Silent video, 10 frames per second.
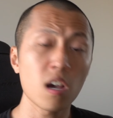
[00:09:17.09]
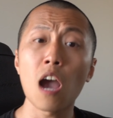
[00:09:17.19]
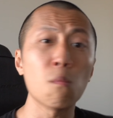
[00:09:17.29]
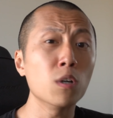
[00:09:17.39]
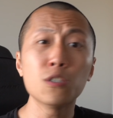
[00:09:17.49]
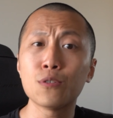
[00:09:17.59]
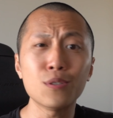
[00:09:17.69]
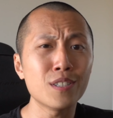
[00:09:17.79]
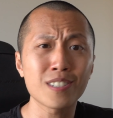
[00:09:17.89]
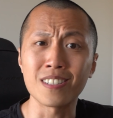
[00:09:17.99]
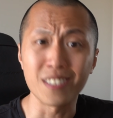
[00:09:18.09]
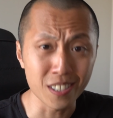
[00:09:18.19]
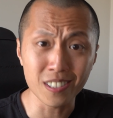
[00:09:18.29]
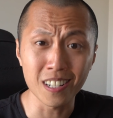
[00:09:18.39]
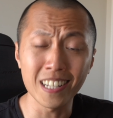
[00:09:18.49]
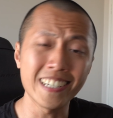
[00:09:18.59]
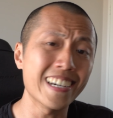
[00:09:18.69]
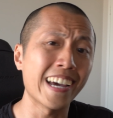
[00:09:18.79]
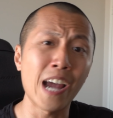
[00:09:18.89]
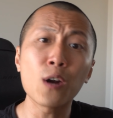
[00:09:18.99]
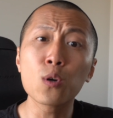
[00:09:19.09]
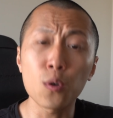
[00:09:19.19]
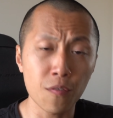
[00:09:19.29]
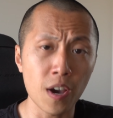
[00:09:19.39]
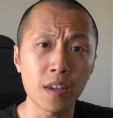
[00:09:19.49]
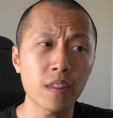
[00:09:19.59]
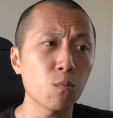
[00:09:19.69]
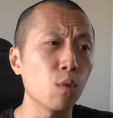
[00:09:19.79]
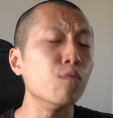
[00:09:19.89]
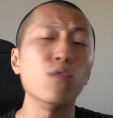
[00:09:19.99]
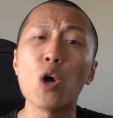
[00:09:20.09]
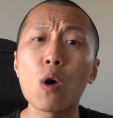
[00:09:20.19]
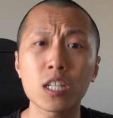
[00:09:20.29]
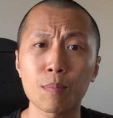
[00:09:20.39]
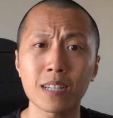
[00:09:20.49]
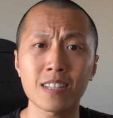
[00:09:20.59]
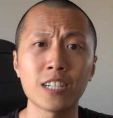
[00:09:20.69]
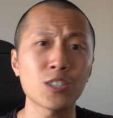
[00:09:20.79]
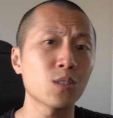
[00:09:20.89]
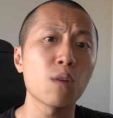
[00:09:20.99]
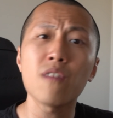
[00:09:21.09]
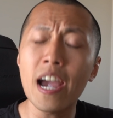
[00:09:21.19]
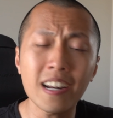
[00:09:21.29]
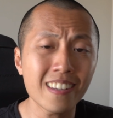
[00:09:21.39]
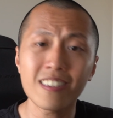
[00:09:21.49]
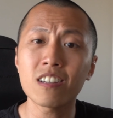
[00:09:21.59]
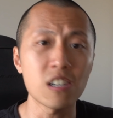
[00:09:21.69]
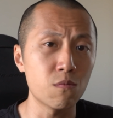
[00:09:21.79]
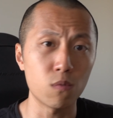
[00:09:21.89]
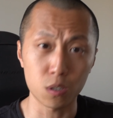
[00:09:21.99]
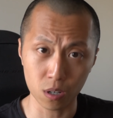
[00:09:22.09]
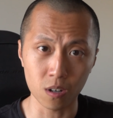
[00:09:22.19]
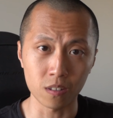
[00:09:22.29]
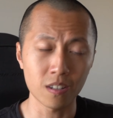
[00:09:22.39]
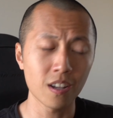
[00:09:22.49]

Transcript: And when you do this consistently and out of good faith with no expectation of anything in return,